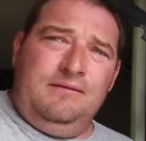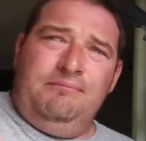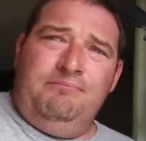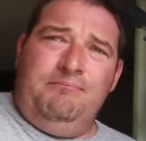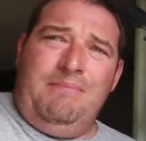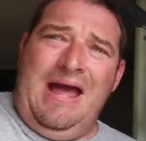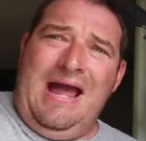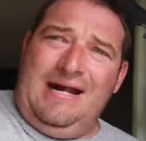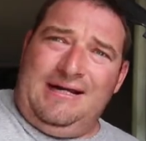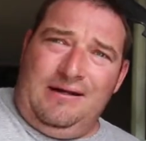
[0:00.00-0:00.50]

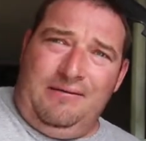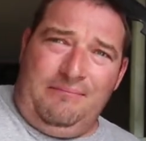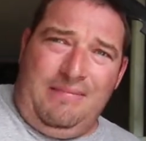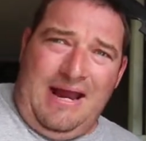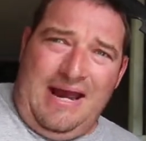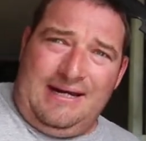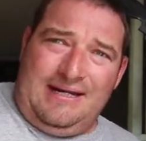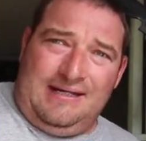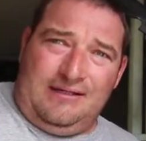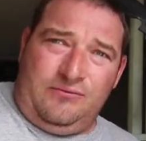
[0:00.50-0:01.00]

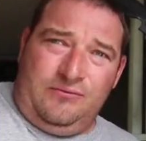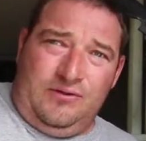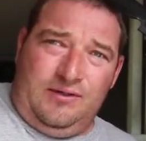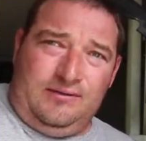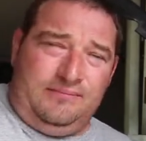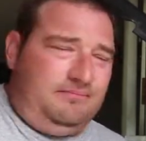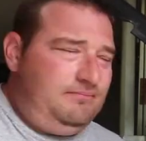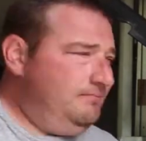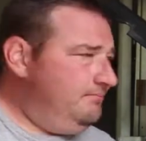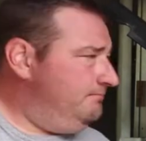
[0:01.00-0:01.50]
Magnamatic
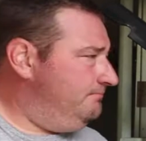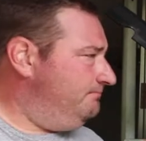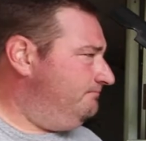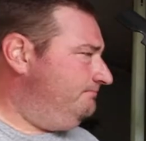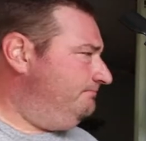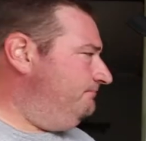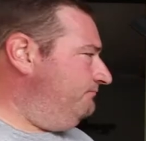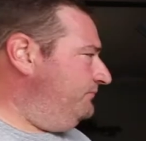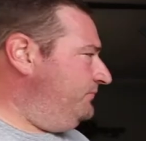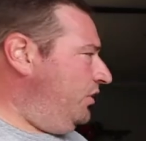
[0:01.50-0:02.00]
one
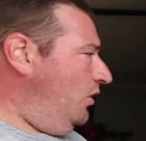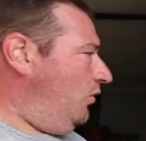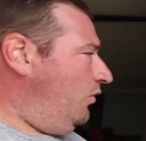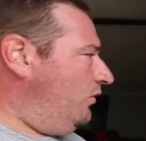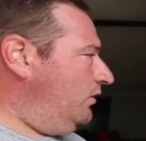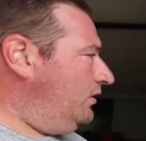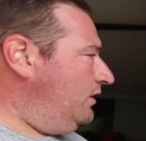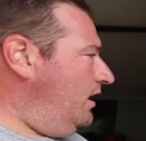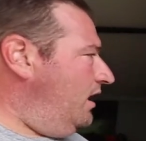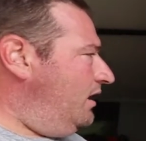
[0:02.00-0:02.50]
the
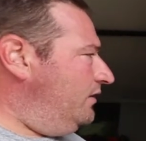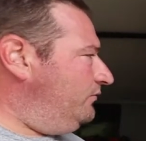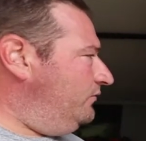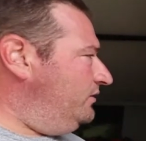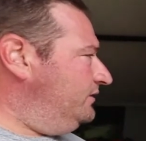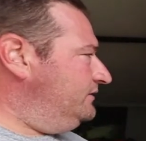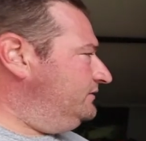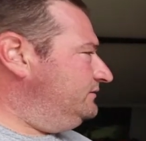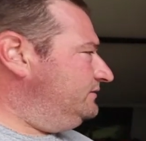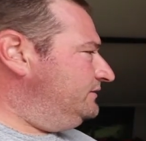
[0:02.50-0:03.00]
Oregon
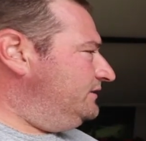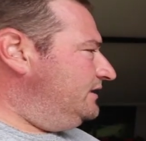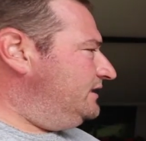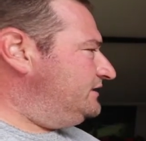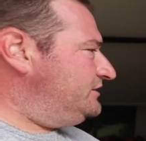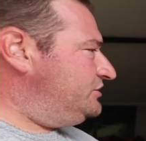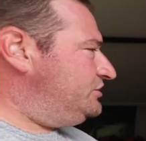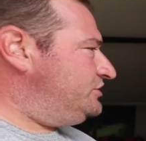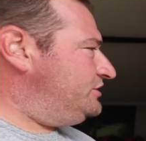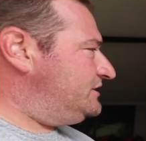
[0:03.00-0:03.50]
one
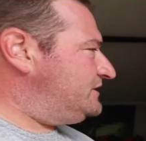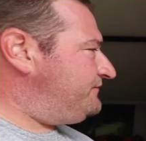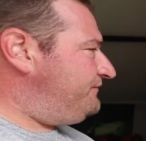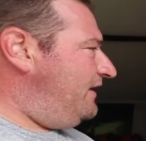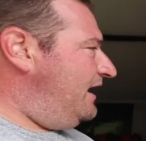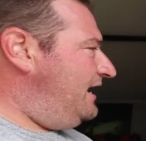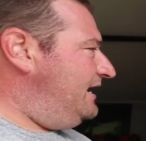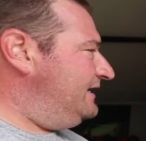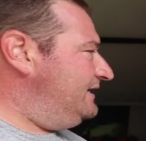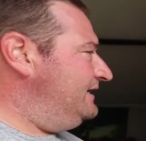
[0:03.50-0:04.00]
does just
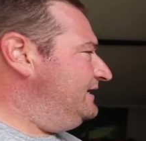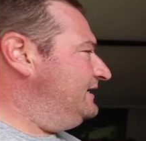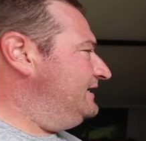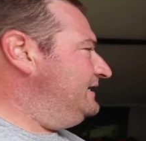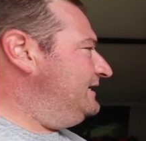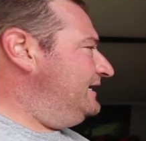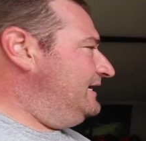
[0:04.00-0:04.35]
fine.